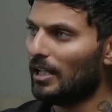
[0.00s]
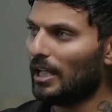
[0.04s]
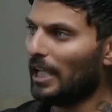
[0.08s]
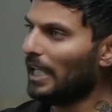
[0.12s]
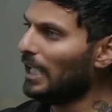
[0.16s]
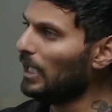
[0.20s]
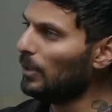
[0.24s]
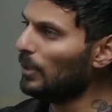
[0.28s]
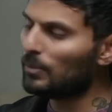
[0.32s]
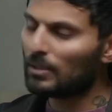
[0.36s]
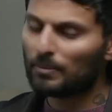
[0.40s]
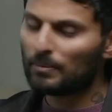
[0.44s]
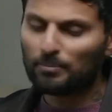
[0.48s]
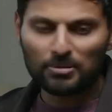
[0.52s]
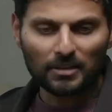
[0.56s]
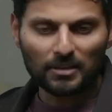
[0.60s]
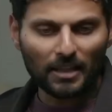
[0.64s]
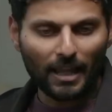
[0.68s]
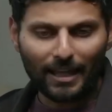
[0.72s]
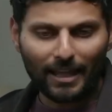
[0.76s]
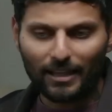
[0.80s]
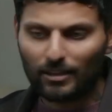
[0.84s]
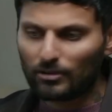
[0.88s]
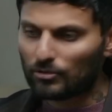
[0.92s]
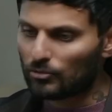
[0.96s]
He would
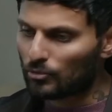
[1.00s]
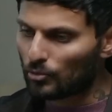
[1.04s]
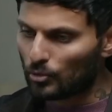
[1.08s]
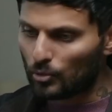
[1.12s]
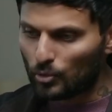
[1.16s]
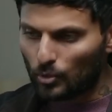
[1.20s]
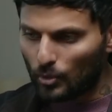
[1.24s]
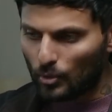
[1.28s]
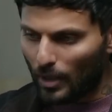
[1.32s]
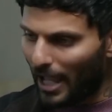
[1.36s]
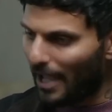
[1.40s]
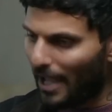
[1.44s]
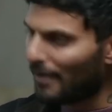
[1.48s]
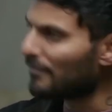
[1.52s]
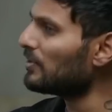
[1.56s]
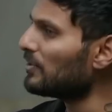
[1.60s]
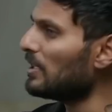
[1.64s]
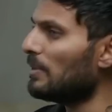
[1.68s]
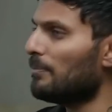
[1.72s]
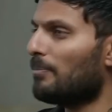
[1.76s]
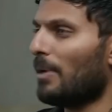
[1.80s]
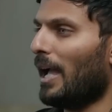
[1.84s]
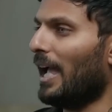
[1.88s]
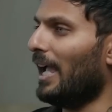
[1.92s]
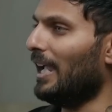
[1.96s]
play through
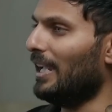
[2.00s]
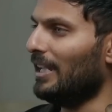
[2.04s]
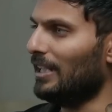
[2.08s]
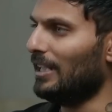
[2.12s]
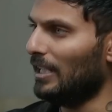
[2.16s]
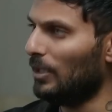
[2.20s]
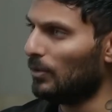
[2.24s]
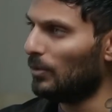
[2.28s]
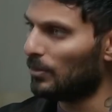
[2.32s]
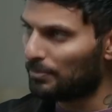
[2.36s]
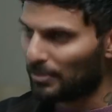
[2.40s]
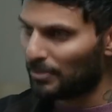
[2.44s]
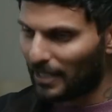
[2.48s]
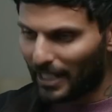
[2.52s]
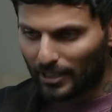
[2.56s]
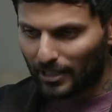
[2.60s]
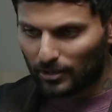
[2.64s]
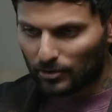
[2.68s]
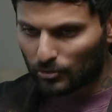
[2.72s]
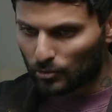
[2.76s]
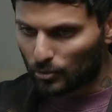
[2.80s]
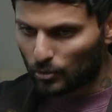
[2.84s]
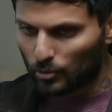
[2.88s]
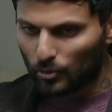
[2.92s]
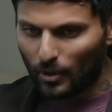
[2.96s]
every pain. He would play
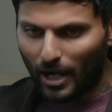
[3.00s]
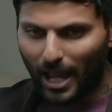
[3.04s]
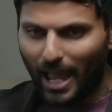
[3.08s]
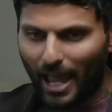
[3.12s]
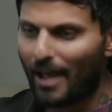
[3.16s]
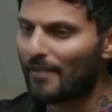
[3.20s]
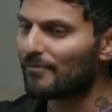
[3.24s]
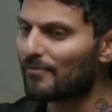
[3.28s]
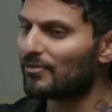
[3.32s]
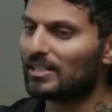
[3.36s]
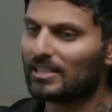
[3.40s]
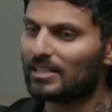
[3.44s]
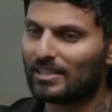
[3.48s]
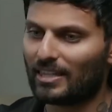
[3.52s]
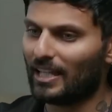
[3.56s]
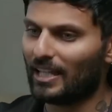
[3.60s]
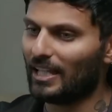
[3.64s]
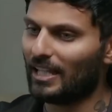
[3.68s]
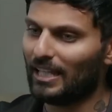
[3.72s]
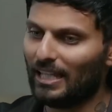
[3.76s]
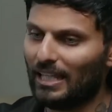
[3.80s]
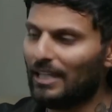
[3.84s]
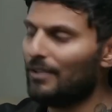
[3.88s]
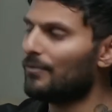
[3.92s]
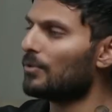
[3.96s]
through
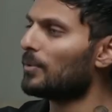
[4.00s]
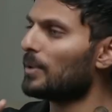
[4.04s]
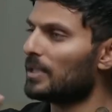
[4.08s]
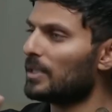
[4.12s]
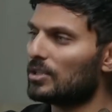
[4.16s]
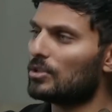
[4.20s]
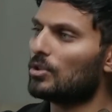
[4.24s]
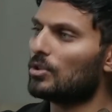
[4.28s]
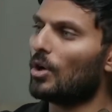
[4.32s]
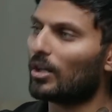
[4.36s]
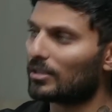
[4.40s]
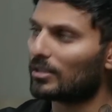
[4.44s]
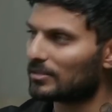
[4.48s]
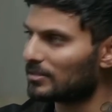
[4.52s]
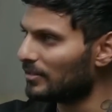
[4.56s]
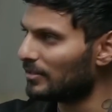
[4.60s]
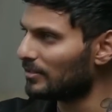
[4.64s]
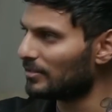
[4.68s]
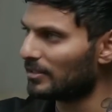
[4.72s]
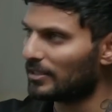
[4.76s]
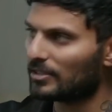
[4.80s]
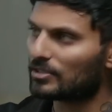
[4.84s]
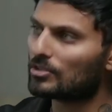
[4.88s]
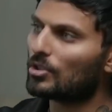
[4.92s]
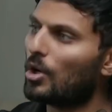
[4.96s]
everything, even when the doctors
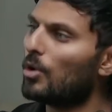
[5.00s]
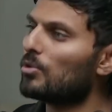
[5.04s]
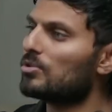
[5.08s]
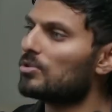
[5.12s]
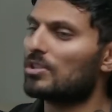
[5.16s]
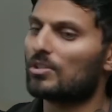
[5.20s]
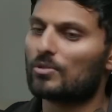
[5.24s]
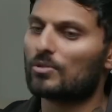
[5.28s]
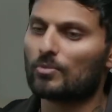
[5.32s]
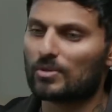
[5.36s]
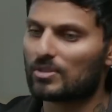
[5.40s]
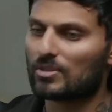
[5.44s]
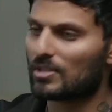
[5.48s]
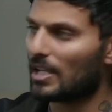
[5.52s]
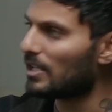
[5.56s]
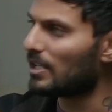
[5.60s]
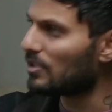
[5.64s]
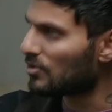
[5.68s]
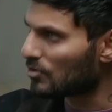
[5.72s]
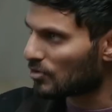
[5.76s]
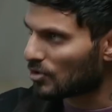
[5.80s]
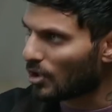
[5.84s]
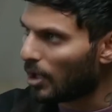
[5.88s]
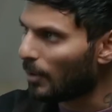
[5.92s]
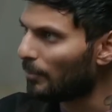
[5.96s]
and his coaches would say,
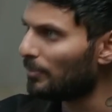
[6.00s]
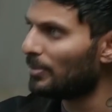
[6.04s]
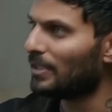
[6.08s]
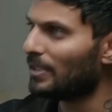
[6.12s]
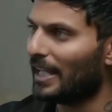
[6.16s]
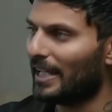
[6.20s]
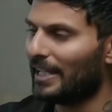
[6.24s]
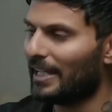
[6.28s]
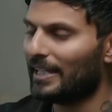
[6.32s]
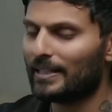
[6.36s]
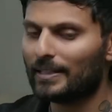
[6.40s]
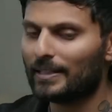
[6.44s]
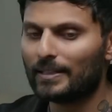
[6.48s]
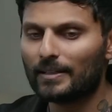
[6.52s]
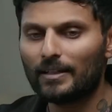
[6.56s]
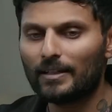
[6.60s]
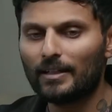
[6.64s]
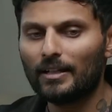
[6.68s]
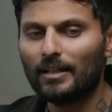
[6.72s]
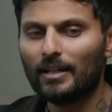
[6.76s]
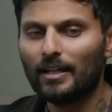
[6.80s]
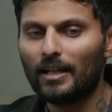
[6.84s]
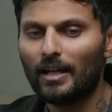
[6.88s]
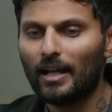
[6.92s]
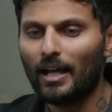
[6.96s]
stop playing.
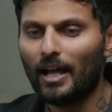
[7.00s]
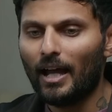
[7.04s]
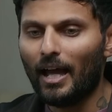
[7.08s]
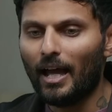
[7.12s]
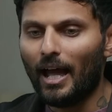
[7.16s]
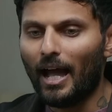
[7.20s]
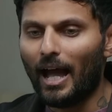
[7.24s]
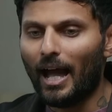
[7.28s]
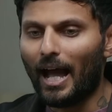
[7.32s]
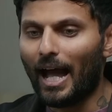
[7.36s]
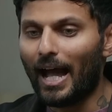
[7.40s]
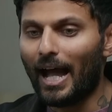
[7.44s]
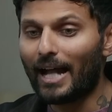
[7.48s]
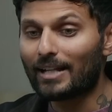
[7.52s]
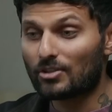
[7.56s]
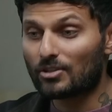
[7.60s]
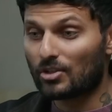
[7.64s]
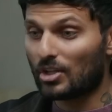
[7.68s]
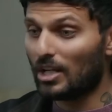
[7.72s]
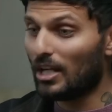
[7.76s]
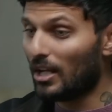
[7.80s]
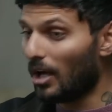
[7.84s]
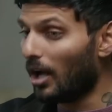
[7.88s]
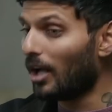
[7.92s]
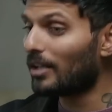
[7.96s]
And
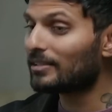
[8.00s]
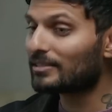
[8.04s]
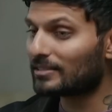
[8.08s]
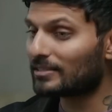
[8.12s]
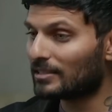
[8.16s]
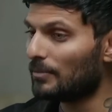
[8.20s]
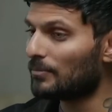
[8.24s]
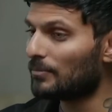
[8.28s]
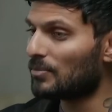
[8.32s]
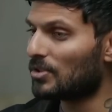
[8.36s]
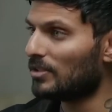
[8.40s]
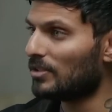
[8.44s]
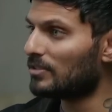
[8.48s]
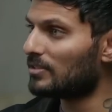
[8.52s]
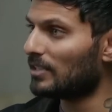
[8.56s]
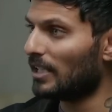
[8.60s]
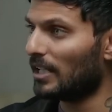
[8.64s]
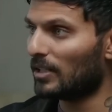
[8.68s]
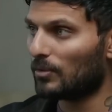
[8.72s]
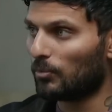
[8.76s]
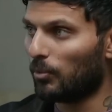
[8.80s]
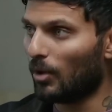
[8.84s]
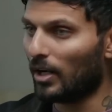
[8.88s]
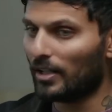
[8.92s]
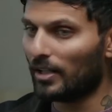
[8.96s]
she asked him, she
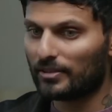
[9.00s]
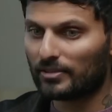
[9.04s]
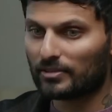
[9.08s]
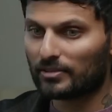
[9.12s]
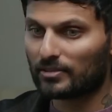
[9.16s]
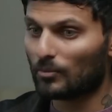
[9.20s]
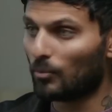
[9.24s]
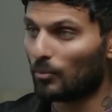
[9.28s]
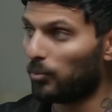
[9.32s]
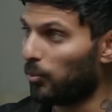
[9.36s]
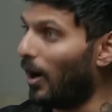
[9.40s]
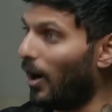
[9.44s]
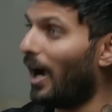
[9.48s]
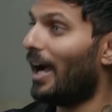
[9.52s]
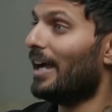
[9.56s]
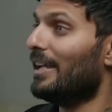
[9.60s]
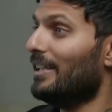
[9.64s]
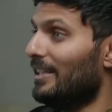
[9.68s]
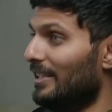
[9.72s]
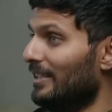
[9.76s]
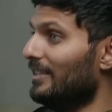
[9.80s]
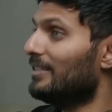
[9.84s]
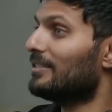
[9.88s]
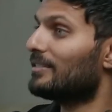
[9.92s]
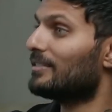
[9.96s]
said once, why
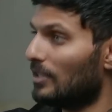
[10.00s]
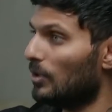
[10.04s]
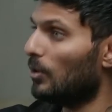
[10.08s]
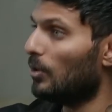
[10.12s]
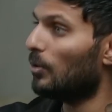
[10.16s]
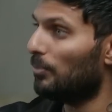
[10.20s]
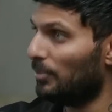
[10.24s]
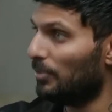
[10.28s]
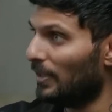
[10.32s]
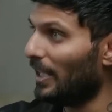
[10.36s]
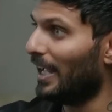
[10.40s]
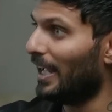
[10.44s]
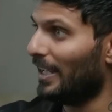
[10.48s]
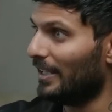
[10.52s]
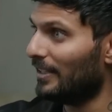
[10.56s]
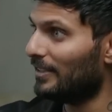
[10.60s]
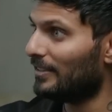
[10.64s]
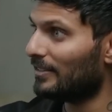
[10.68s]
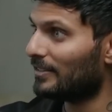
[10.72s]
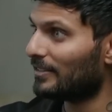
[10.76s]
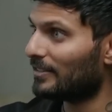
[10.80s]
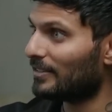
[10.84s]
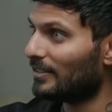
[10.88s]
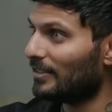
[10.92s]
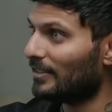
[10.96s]
he still
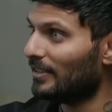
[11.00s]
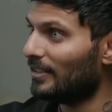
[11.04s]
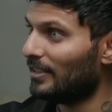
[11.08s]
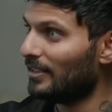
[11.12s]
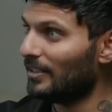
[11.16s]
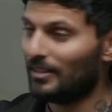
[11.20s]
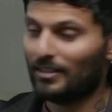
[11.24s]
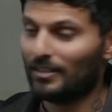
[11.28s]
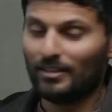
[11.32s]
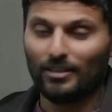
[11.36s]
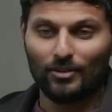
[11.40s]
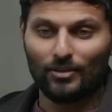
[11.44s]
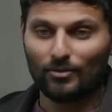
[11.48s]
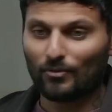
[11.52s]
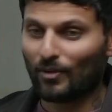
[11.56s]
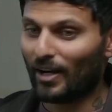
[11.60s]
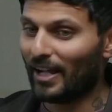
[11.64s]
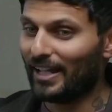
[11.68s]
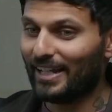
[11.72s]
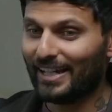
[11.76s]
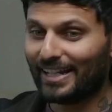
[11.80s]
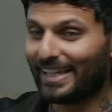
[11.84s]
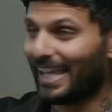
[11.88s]
plays, right?